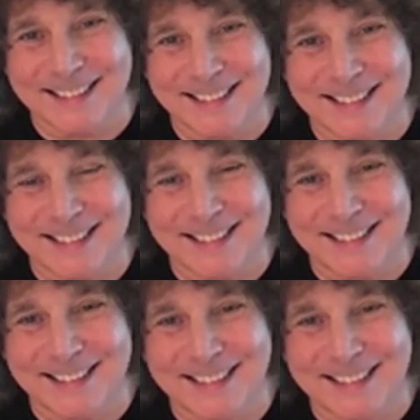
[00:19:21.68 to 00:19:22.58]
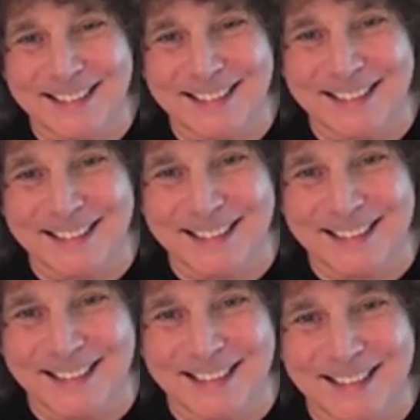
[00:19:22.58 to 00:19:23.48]

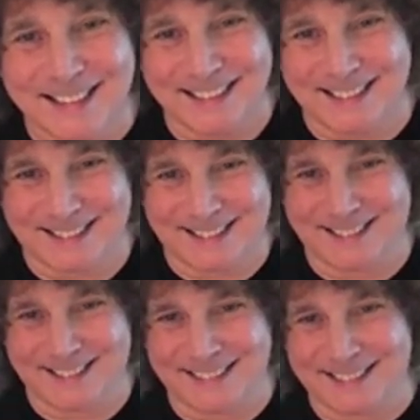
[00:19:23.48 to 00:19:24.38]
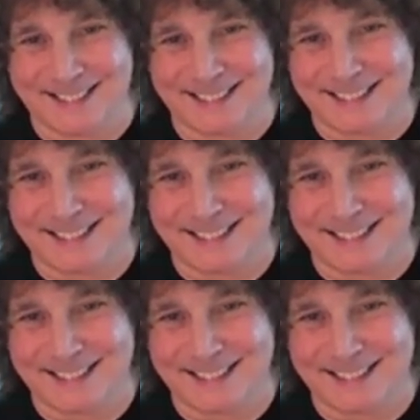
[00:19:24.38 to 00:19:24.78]
[no speech]